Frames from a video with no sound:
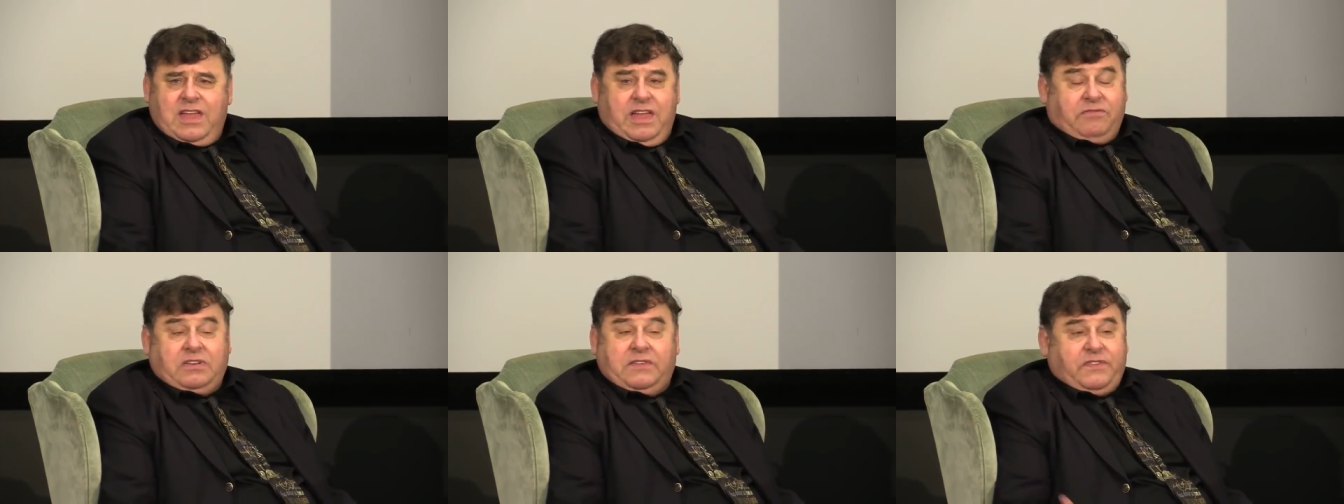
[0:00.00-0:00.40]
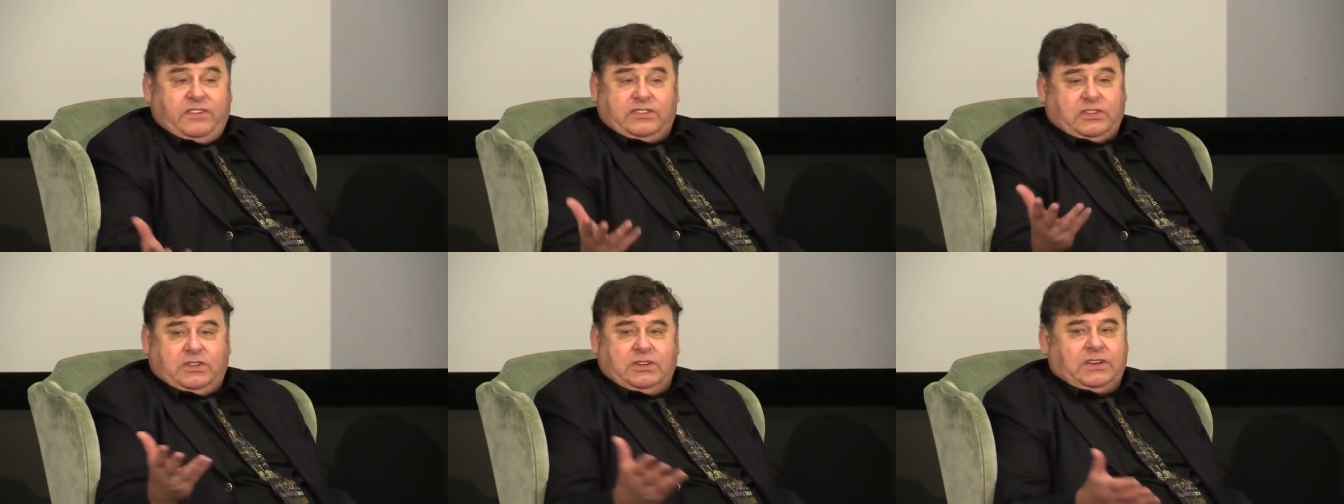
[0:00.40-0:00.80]
Even if
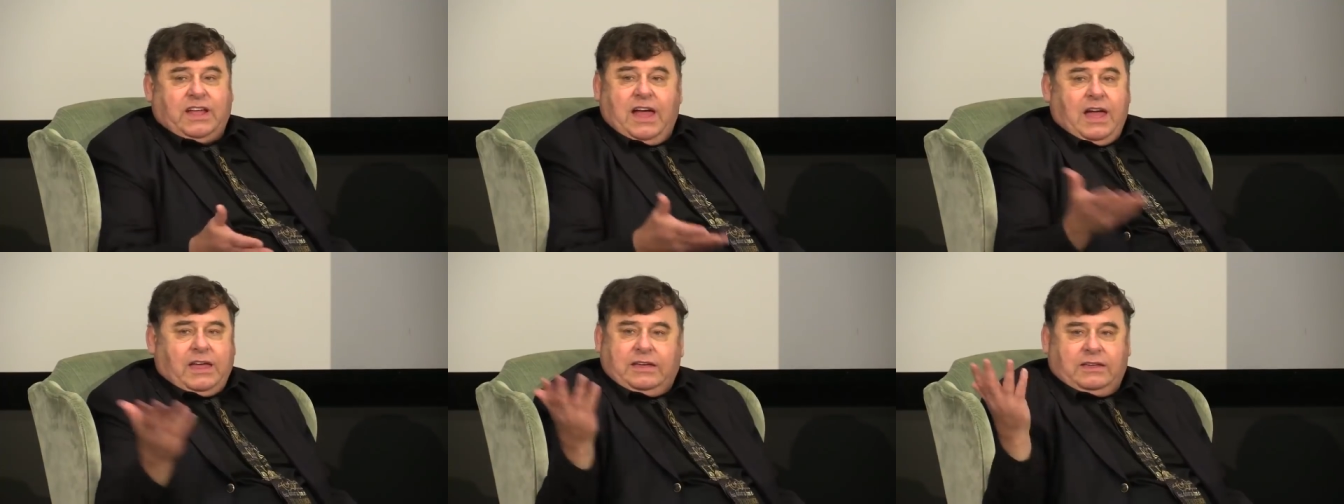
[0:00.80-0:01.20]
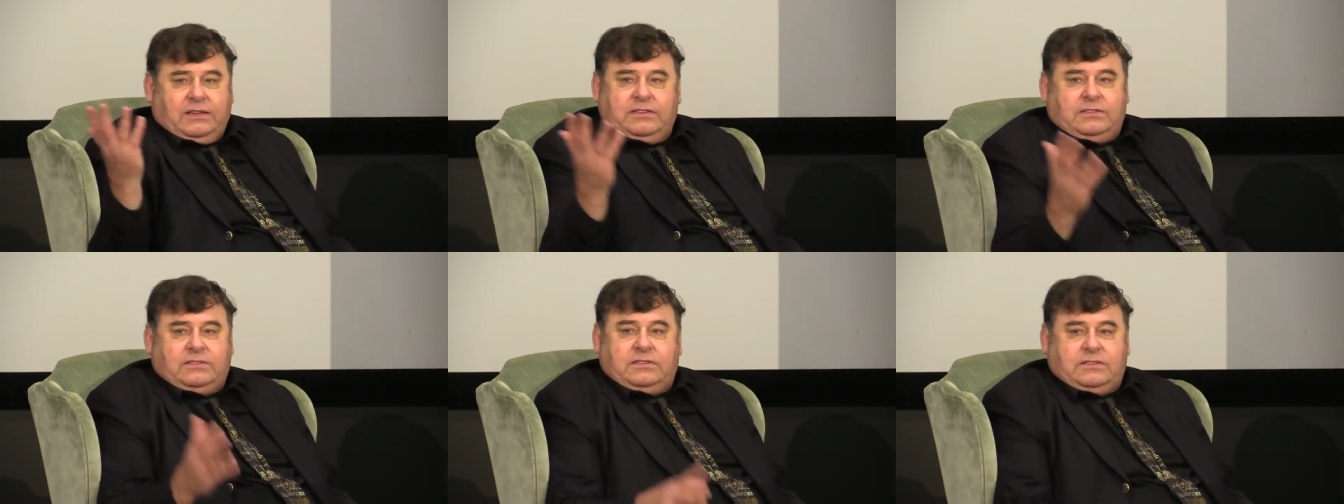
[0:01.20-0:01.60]
he's a good guy,
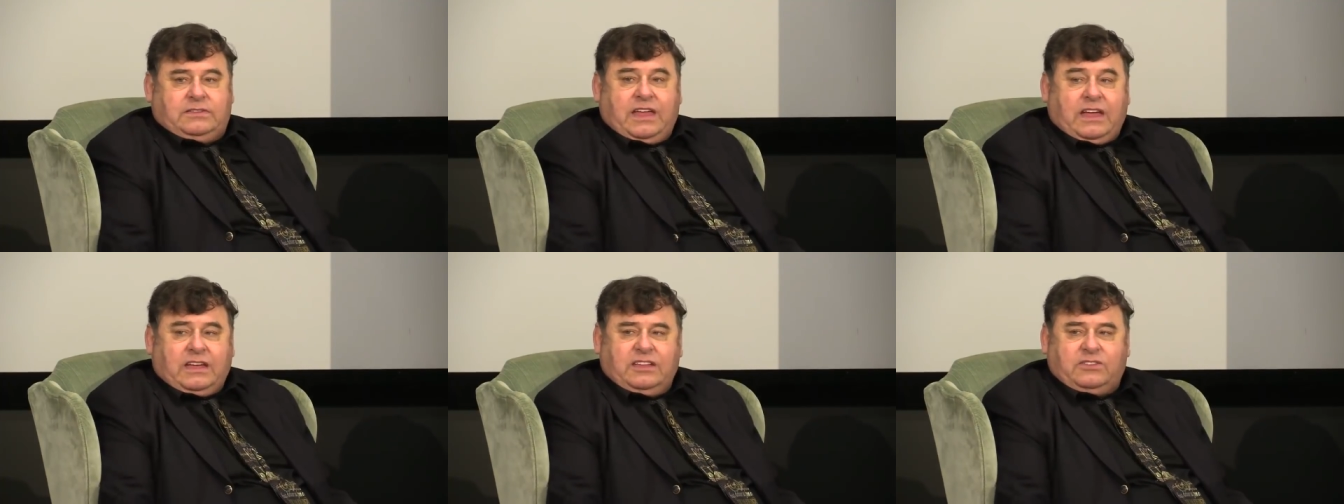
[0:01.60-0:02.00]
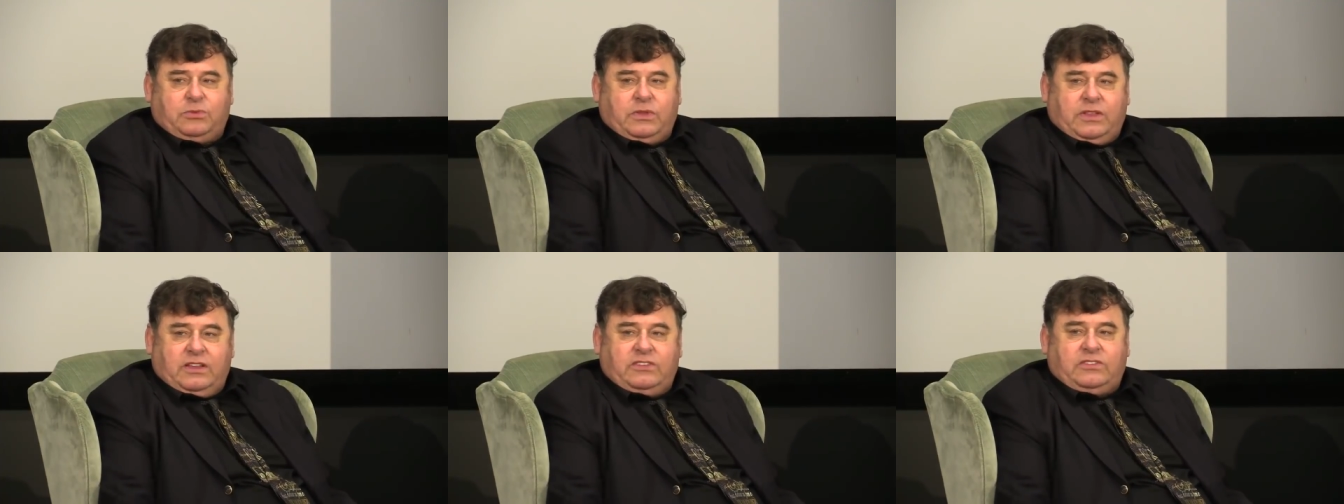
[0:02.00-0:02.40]
decades
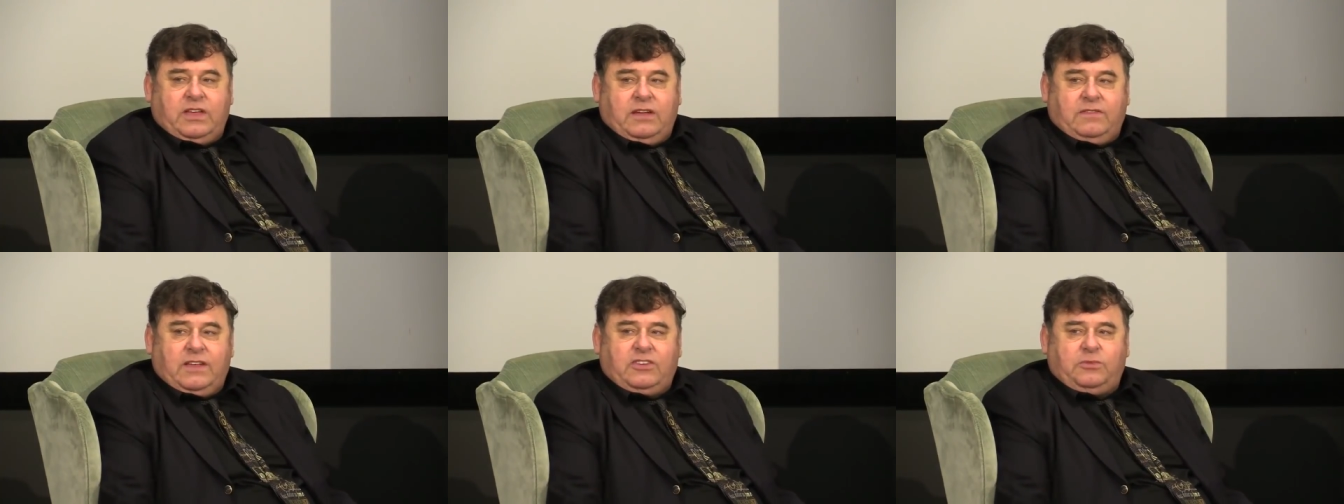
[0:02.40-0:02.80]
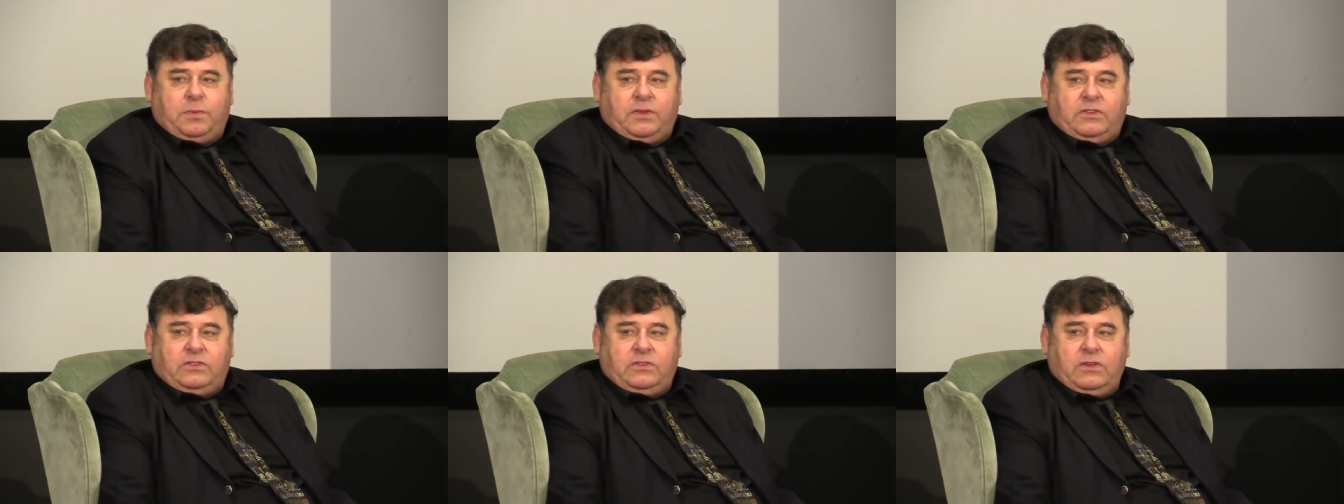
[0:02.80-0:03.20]
with unsaved
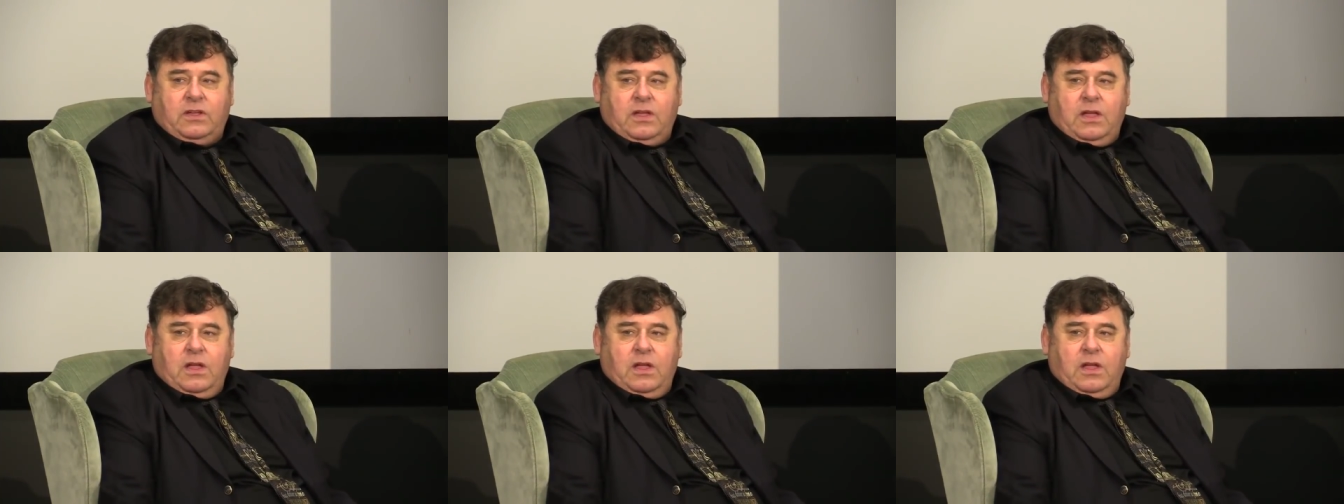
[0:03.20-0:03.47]
husbands.